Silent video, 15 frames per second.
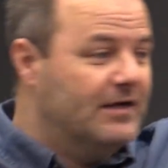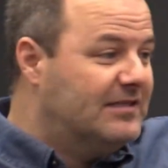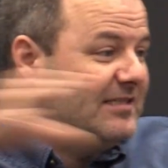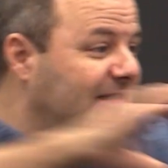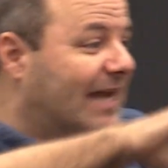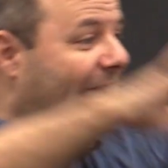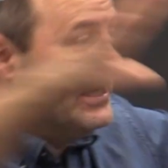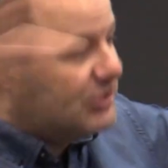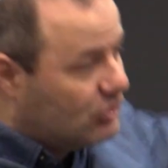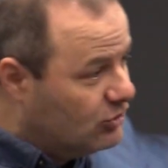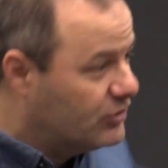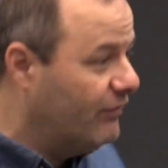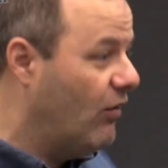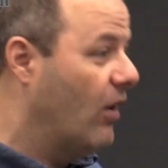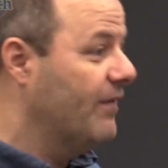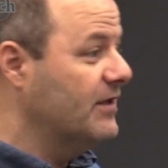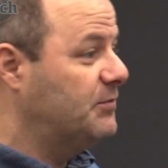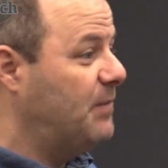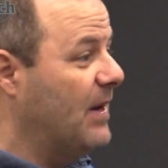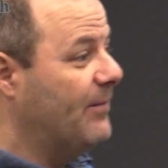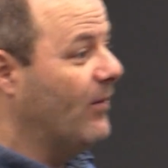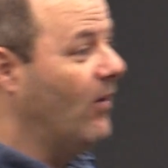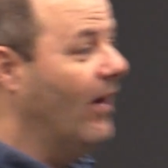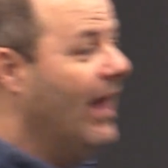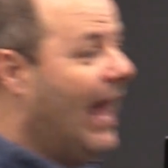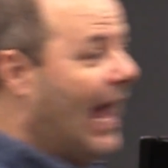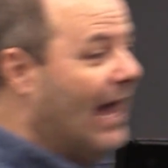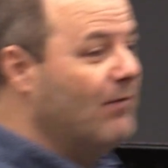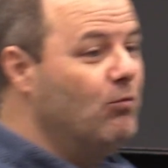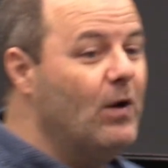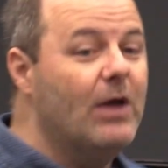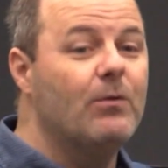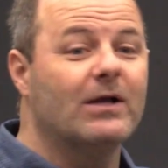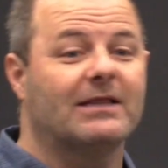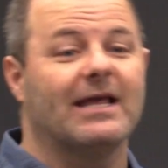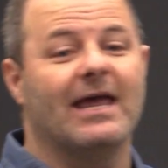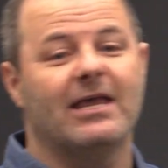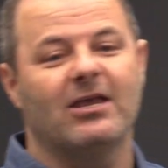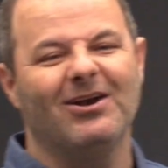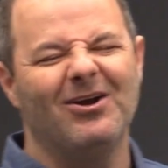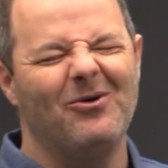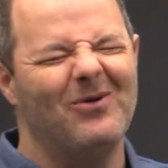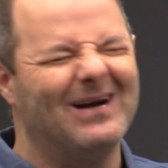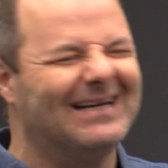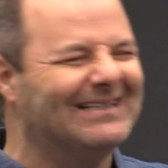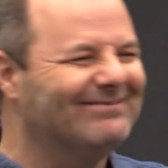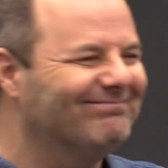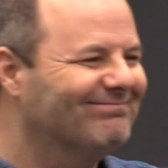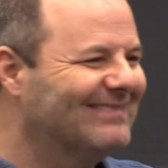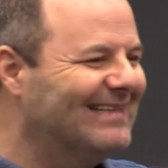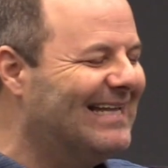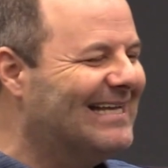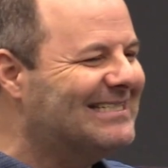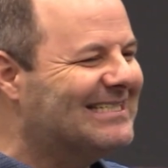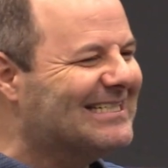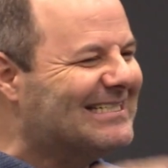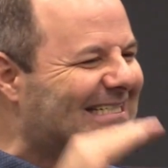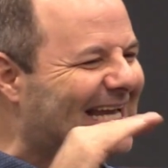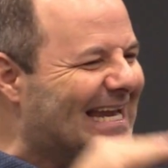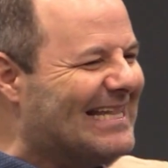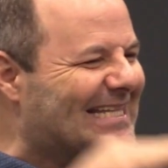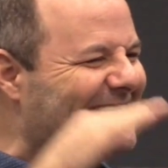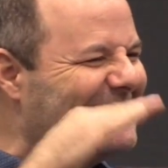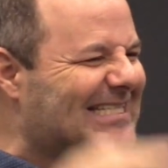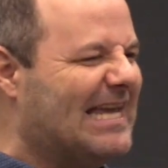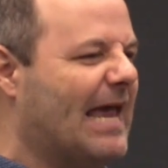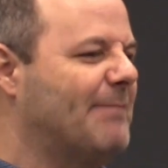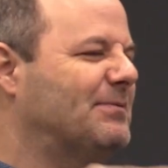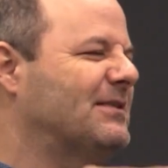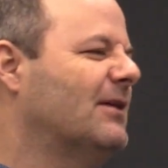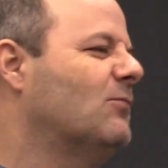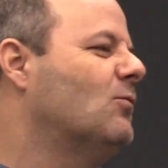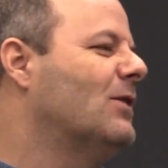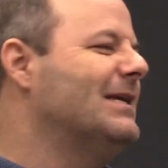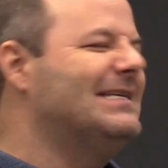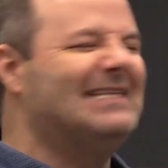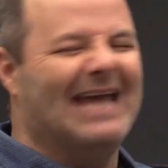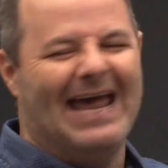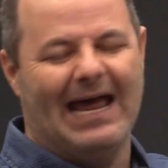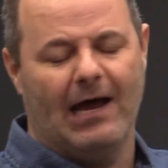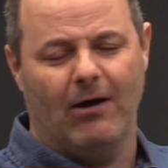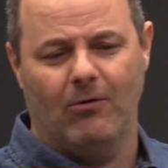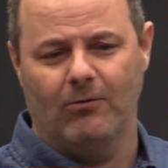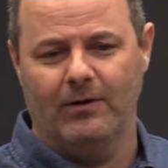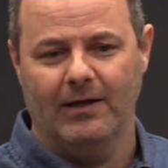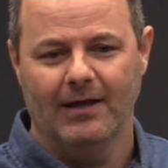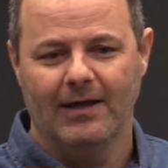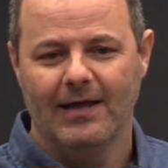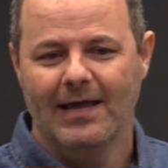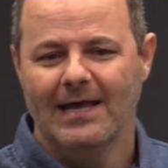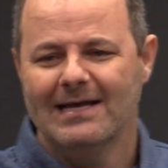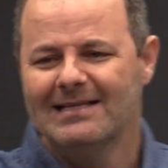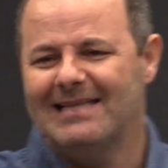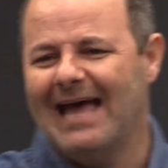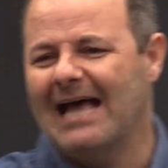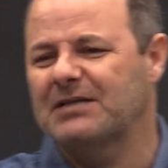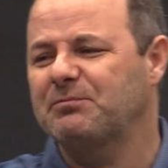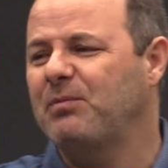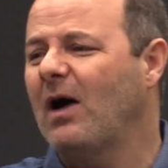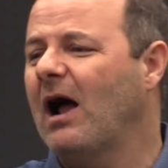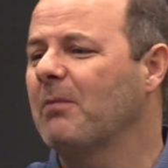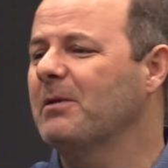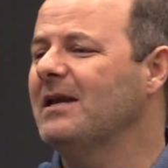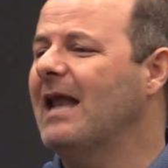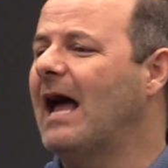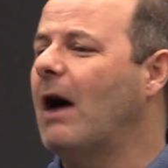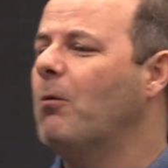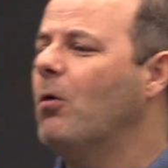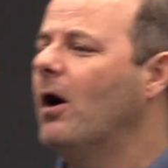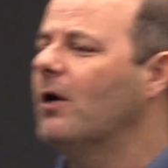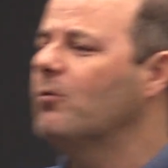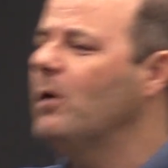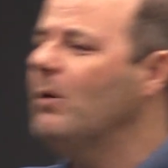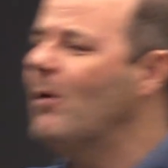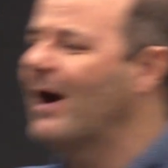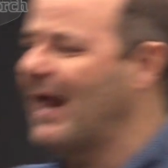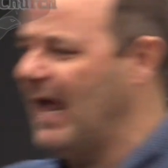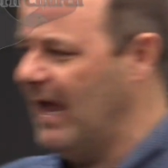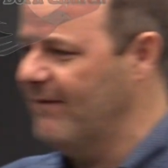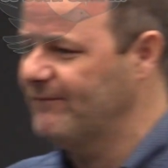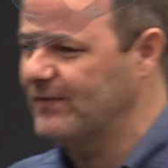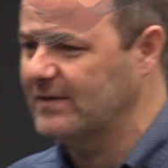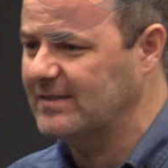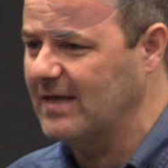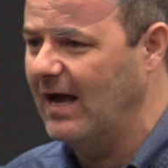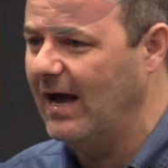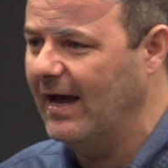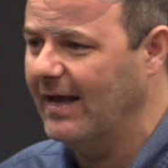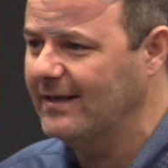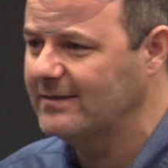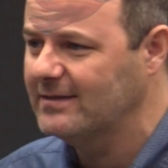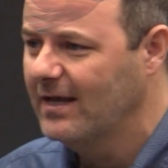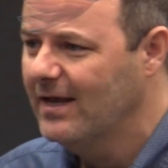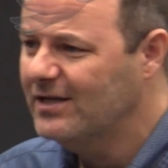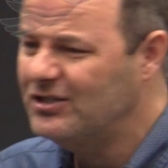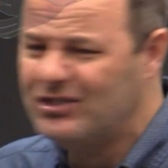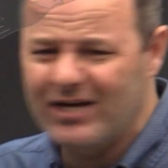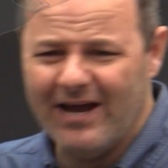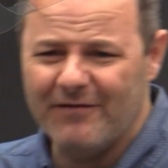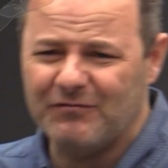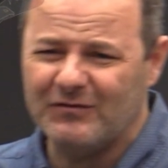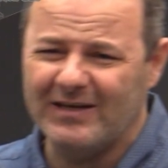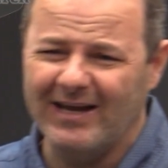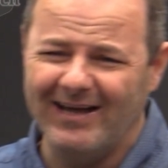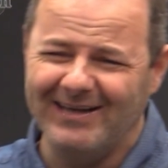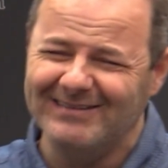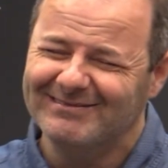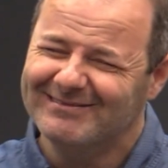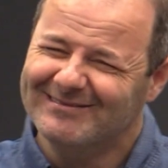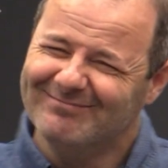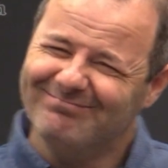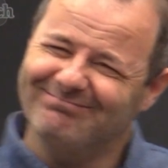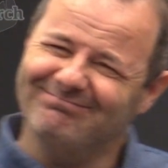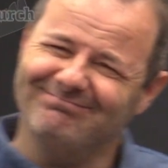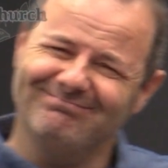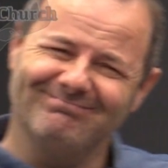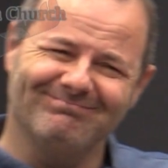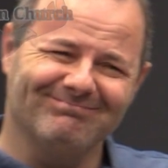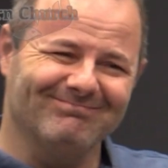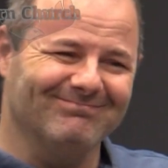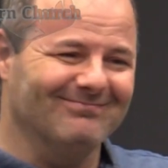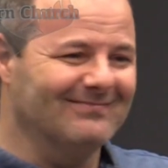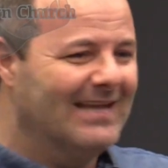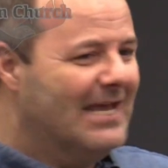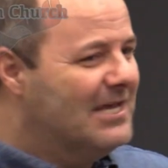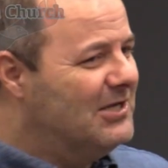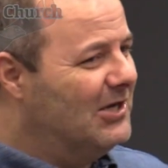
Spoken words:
statues of all these people, and we would think, you know what? Let's just take the Samson one down. That's probably not one we want to emphasize. Jephthah, I